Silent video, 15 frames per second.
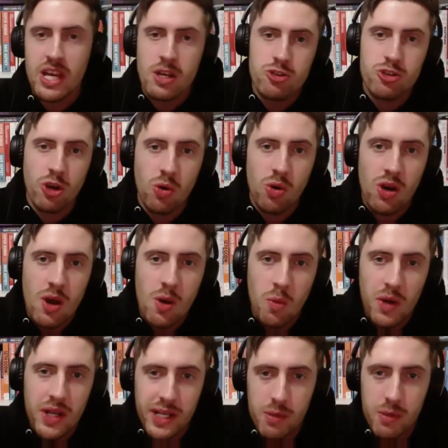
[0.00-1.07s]
Mm. So
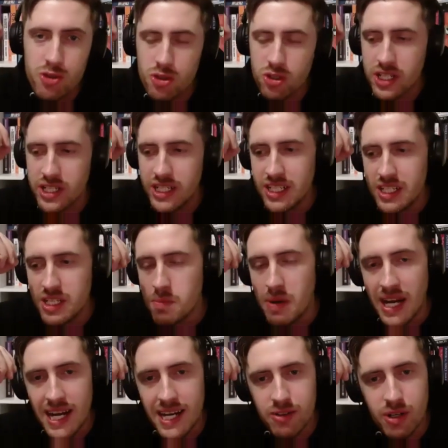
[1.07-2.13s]
when I was looking at your
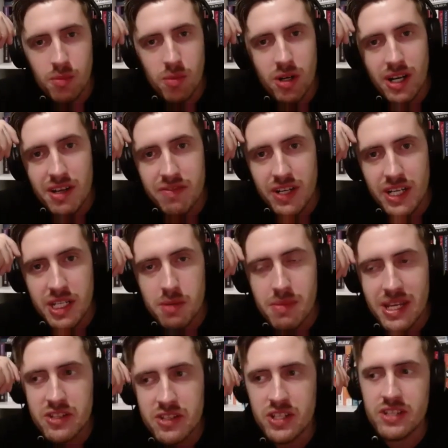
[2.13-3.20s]
background, what I find
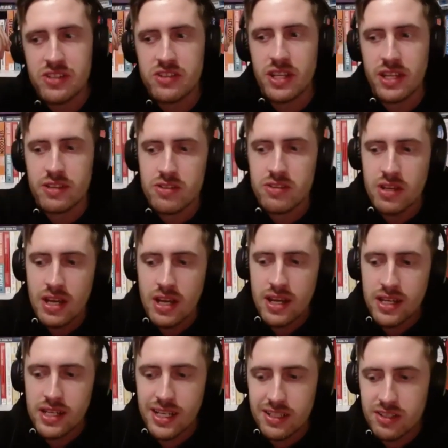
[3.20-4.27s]
amazing is that
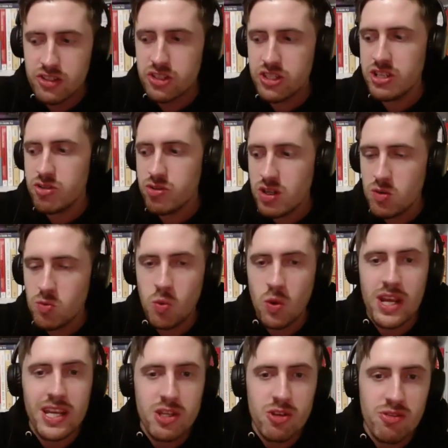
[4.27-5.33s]
considering where
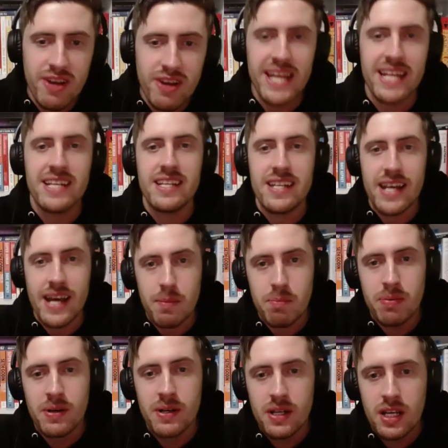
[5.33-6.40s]
you've ended up,
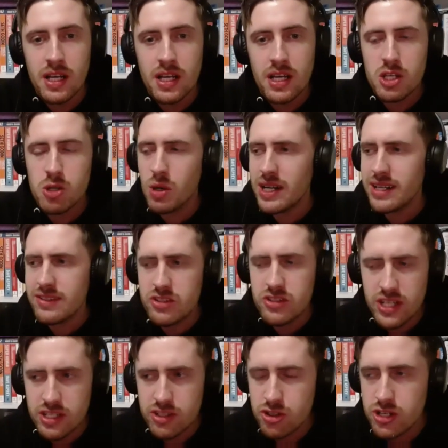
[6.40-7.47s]
you had
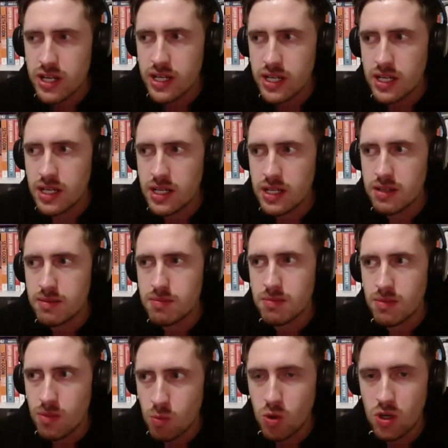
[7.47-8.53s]
such a,
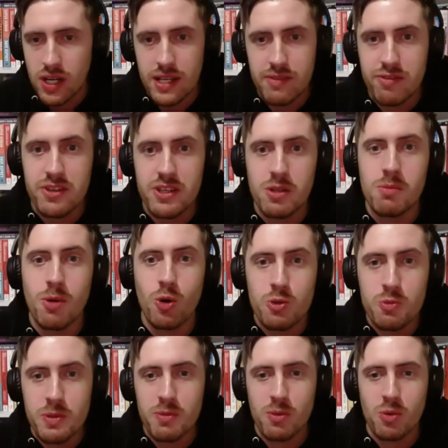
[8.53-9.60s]
what I feel most
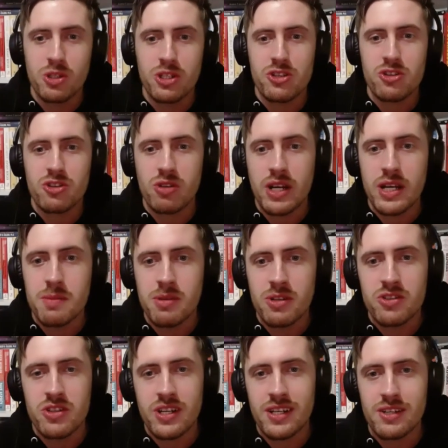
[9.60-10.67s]
people would describe as
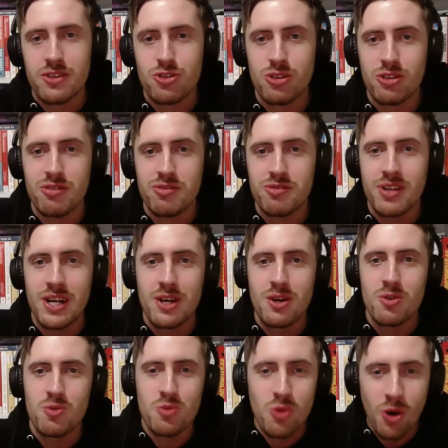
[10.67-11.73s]
a sort of
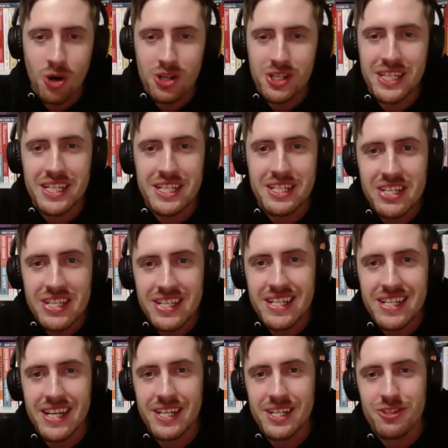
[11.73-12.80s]
rocky
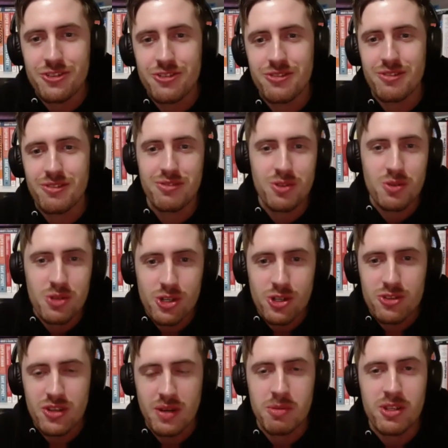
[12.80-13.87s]
teenage few
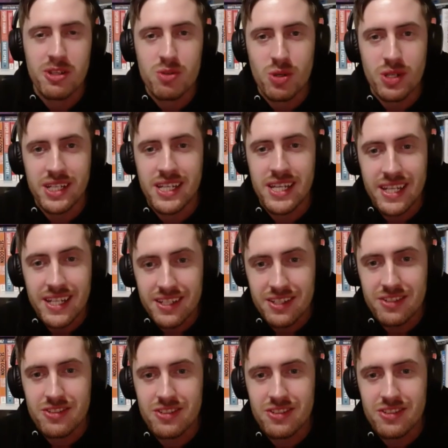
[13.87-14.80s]
years. I believe you had a kid at